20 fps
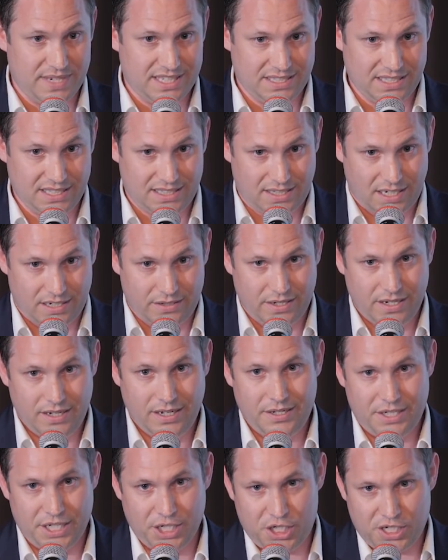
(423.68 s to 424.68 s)
business. So
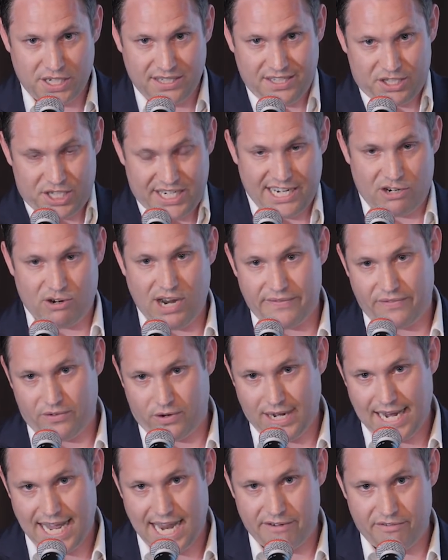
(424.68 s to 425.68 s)
you choose a
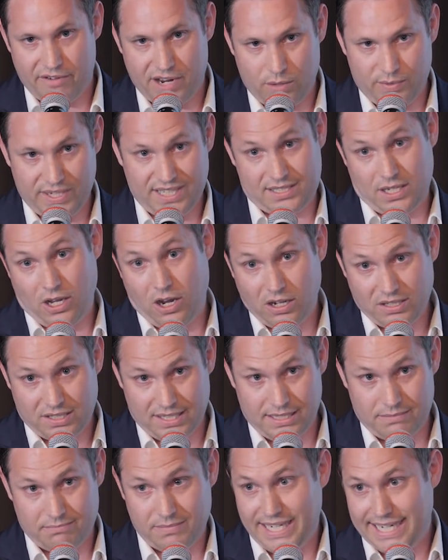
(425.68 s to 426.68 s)
geographical area. We
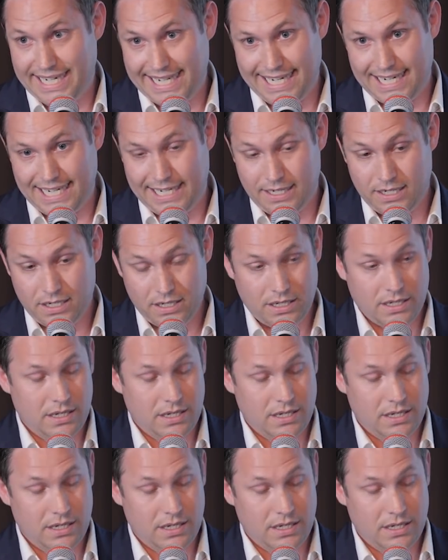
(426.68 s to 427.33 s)
started in Ealing,